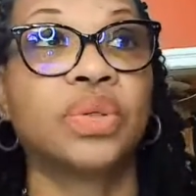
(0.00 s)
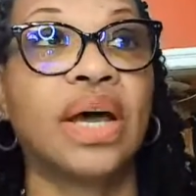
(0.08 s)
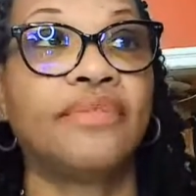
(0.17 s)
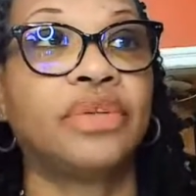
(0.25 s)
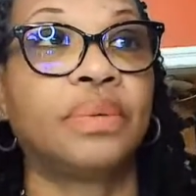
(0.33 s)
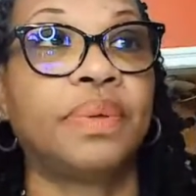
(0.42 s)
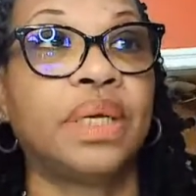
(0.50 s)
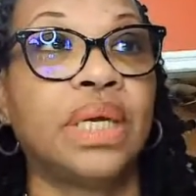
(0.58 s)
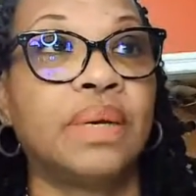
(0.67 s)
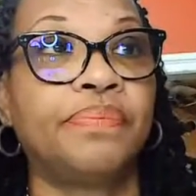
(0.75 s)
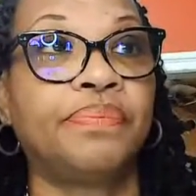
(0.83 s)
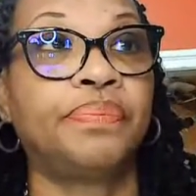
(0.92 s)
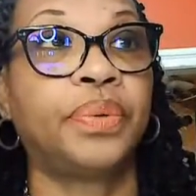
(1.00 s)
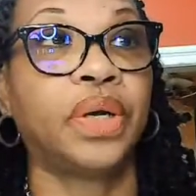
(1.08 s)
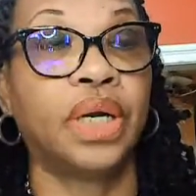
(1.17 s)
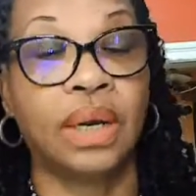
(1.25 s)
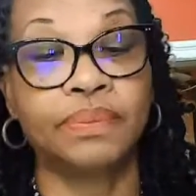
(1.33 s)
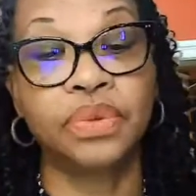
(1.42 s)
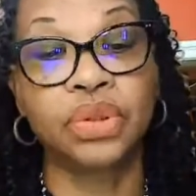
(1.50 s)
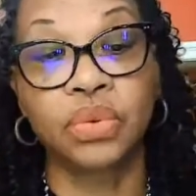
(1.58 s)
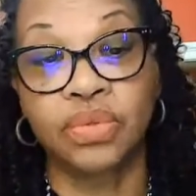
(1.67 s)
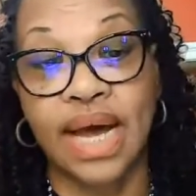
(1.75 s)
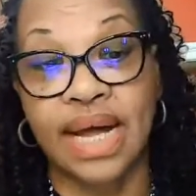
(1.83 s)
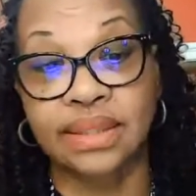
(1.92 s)
you'd have to be putting up
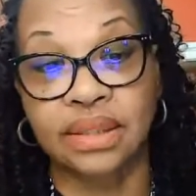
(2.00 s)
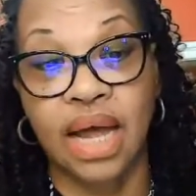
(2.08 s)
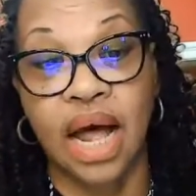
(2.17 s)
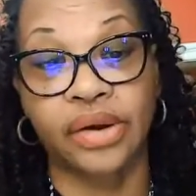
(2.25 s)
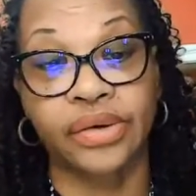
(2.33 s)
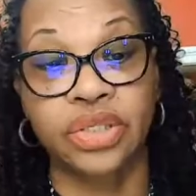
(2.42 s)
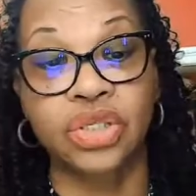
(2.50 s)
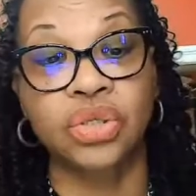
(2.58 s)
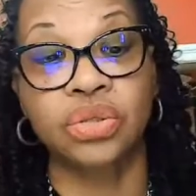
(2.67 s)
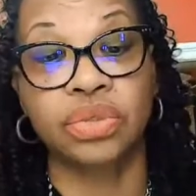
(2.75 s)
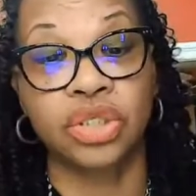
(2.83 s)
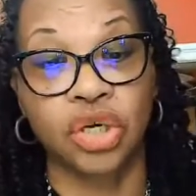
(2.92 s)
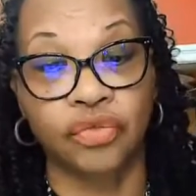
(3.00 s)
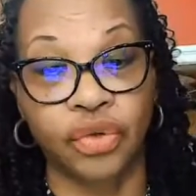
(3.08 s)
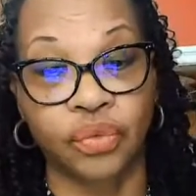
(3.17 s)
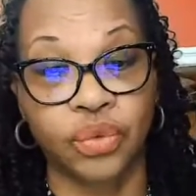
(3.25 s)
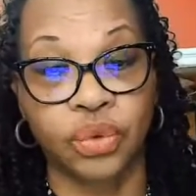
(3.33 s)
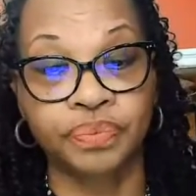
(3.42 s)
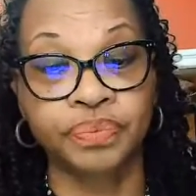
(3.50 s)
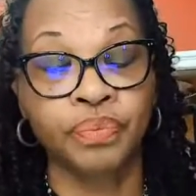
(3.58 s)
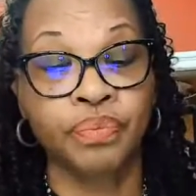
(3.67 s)
$2,000 to reserve the room.